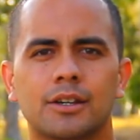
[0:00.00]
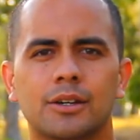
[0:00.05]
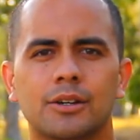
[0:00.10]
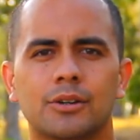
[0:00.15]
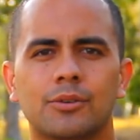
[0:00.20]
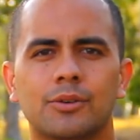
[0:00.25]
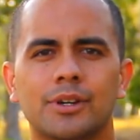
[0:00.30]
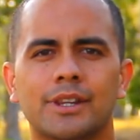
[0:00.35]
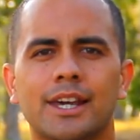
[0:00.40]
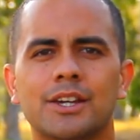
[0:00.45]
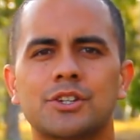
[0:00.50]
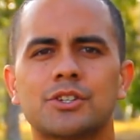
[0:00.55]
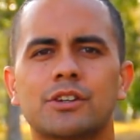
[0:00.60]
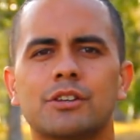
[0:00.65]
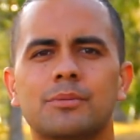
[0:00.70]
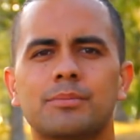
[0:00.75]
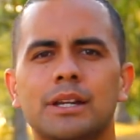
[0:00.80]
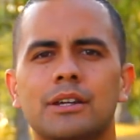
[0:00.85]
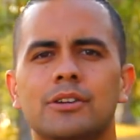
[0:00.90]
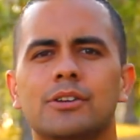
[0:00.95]
when they should
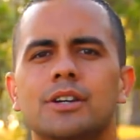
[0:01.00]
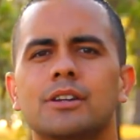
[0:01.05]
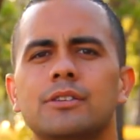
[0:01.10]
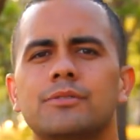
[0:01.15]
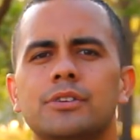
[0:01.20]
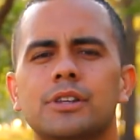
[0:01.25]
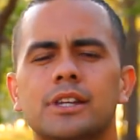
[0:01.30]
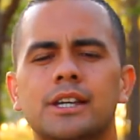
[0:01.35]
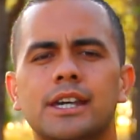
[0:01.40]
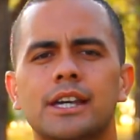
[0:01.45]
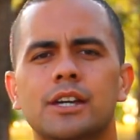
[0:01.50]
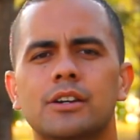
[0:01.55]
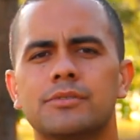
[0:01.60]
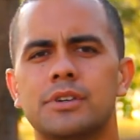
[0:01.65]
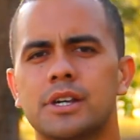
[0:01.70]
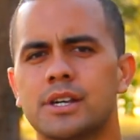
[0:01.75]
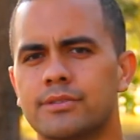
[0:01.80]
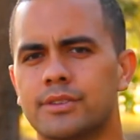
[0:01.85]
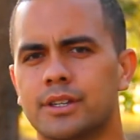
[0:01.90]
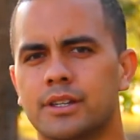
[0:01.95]
have been looking for the King of
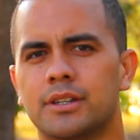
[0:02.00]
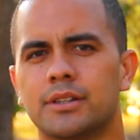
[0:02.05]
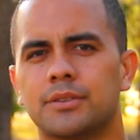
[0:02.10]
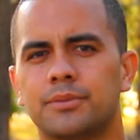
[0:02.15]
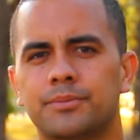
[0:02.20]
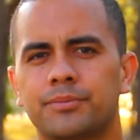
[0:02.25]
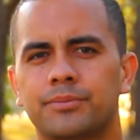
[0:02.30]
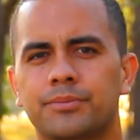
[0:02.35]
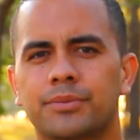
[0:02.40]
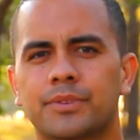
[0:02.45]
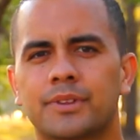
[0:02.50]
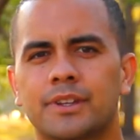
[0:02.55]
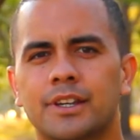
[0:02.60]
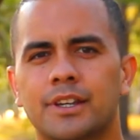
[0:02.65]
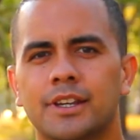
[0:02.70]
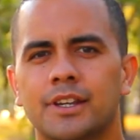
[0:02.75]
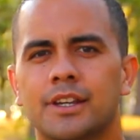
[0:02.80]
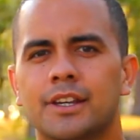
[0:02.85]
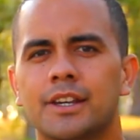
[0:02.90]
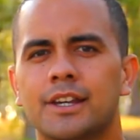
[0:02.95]
Heaven.
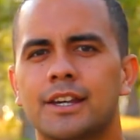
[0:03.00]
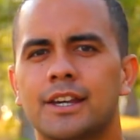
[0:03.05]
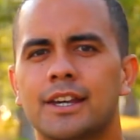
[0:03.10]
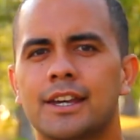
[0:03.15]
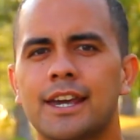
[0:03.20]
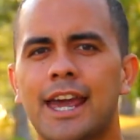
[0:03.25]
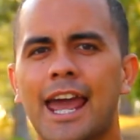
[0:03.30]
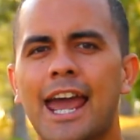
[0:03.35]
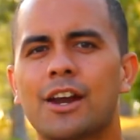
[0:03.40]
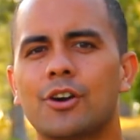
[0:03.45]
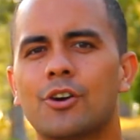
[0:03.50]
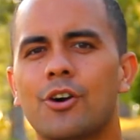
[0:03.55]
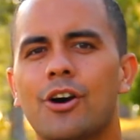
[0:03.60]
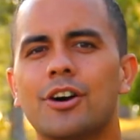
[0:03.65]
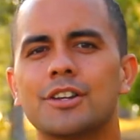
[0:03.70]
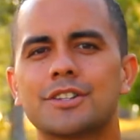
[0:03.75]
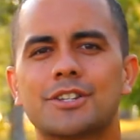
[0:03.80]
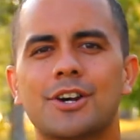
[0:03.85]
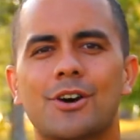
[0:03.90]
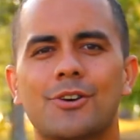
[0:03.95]
And
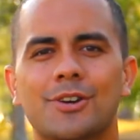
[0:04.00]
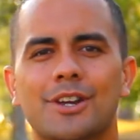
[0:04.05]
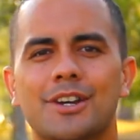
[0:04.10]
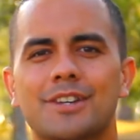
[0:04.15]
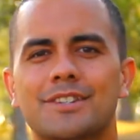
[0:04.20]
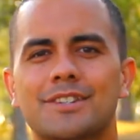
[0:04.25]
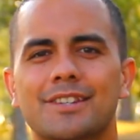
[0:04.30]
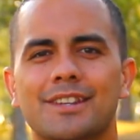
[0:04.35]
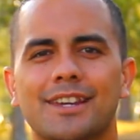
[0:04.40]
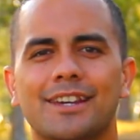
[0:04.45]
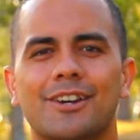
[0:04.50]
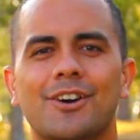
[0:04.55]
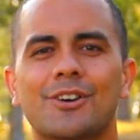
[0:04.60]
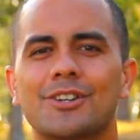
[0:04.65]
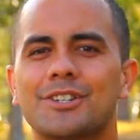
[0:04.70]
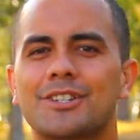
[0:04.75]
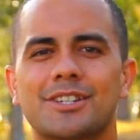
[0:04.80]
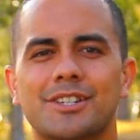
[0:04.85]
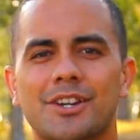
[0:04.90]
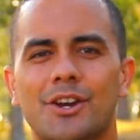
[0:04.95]
God
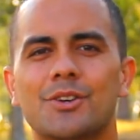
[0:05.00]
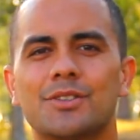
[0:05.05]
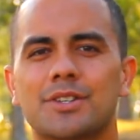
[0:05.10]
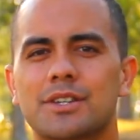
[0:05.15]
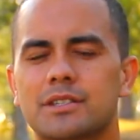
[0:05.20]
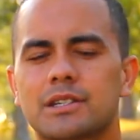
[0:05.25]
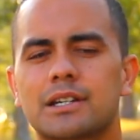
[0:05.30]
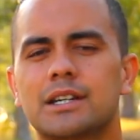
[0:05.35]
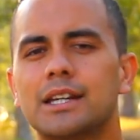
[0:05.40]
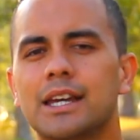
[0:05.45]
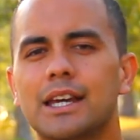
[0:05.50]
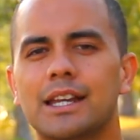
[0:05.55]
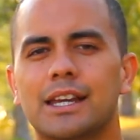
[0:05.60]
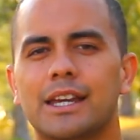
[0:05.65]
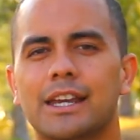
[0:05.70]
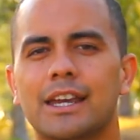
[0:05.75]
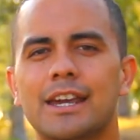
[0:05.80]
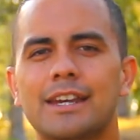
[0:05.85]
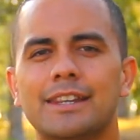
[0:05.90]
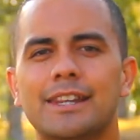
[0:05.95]
shows us clearly
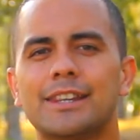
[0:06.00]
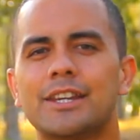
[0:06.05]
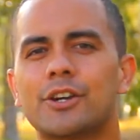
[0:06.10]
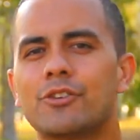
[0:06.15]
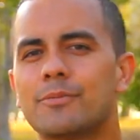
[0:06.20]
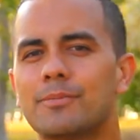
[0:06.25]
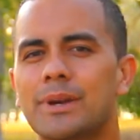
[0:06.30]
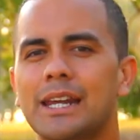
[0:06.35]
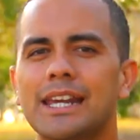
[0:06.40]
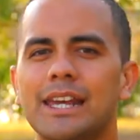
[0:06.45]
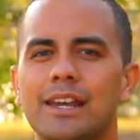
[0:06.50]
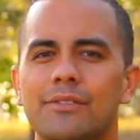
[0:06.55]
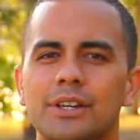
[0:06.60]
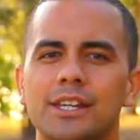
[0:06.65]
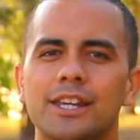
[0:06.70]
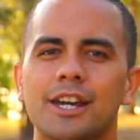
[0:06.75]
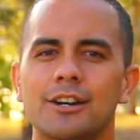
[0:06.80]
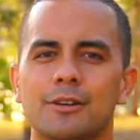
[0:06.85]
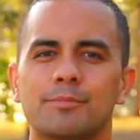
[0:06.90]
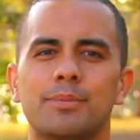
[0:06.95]
that there are many even young